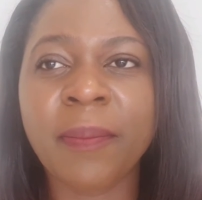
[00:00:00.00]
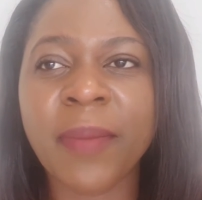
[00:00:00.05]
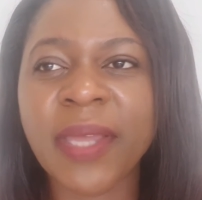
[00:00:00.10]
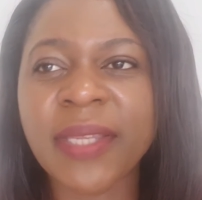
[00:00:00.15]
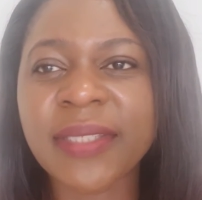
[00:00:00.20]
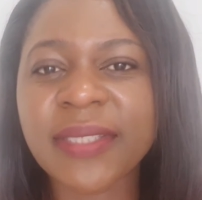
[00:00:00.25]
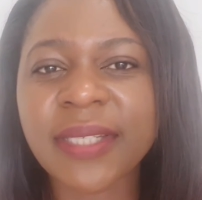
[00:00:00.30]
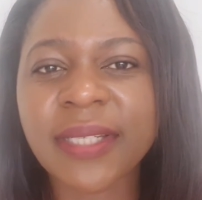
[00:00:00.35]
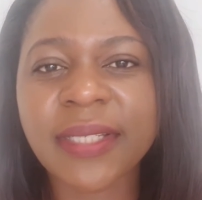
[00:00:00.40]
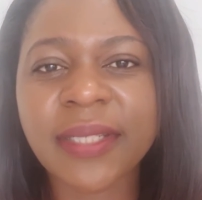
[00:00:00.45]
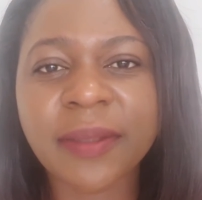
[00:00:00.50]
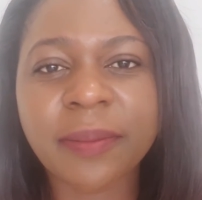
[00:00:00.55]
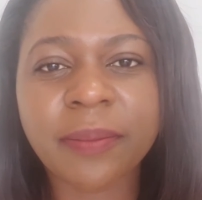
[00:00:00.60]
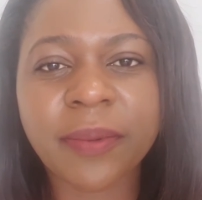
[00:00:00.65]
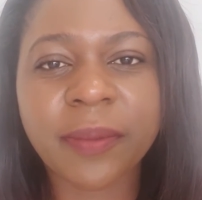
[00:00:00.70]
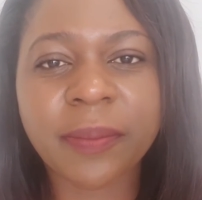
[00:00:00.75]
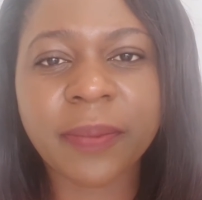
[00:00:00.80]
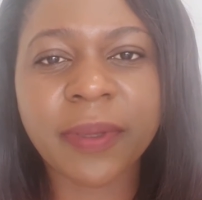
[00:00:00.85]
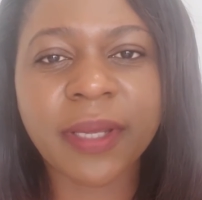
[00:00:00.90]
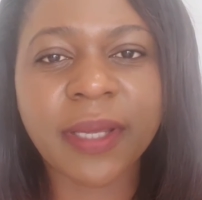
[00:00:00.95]
mentally
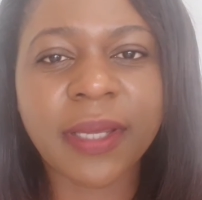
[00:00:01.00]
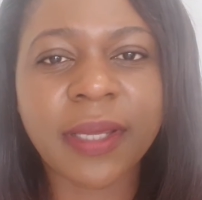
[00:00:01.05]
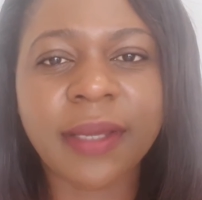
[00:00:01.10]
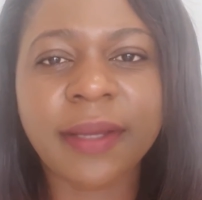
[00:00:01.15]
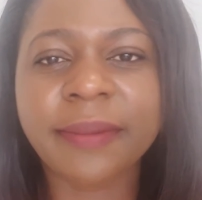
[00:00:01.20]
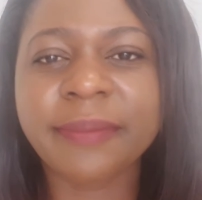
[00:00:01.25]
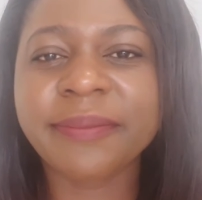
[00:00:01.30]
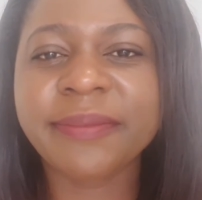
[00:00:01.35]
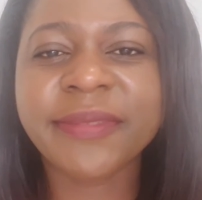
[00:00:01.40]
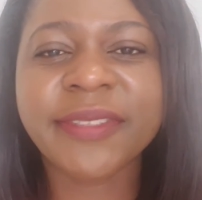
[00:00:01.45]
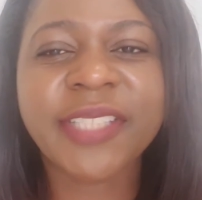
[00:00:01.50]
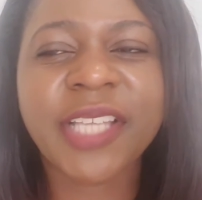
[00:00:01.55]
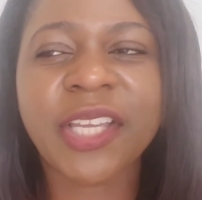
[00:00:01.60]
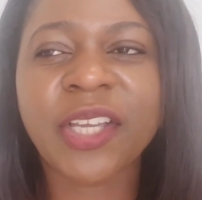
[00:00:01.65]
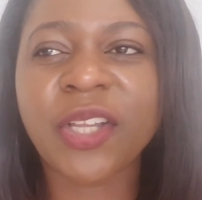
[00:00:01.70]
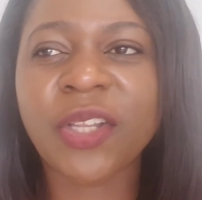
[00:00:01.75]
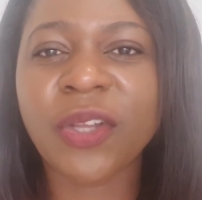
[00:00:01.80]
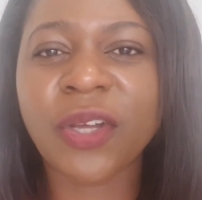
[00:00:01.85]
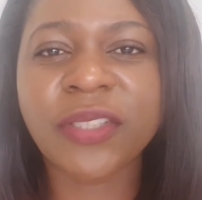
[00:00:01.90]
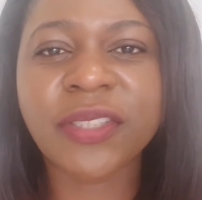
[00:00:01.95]
prepare,
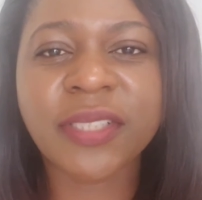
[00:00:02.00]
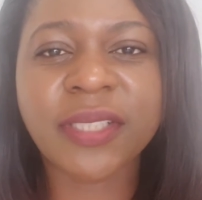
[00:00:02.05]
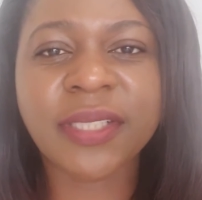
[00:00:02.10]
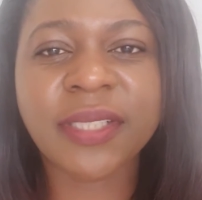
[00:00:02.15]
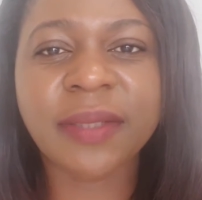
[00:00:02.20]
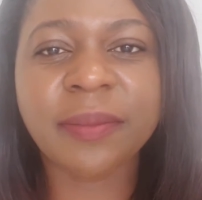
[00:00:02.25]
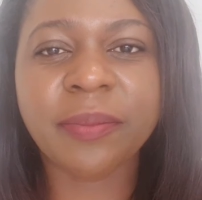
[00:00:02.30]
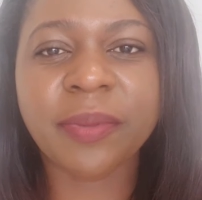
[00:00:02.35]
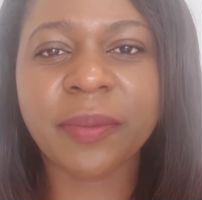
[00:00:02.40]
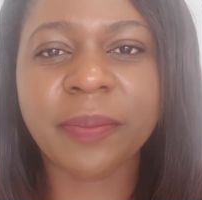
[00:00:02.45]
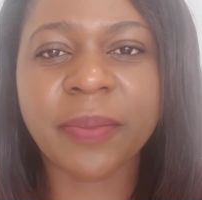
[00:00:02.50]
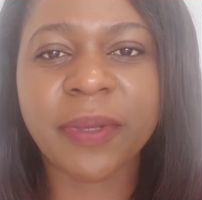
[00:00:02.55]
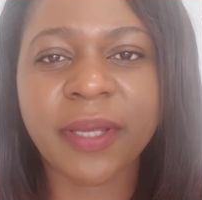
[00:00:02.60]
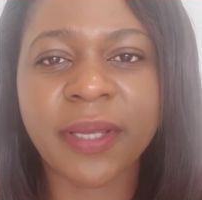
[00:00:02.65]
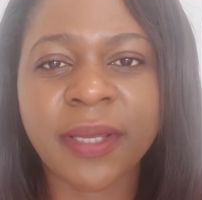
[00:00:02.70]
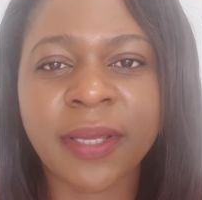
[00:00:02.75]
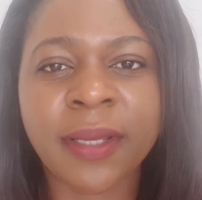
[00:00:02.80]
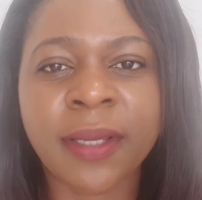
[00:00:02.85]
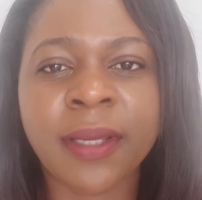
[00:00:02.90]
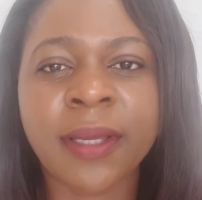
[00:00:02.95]
psychologically
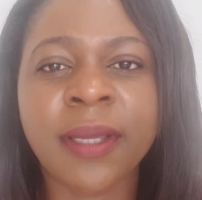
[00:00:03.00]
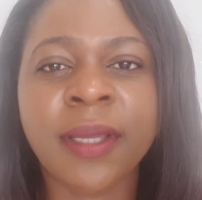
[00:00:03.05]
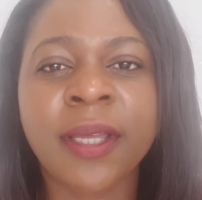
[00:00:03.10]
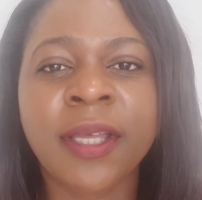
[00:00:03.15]
prepare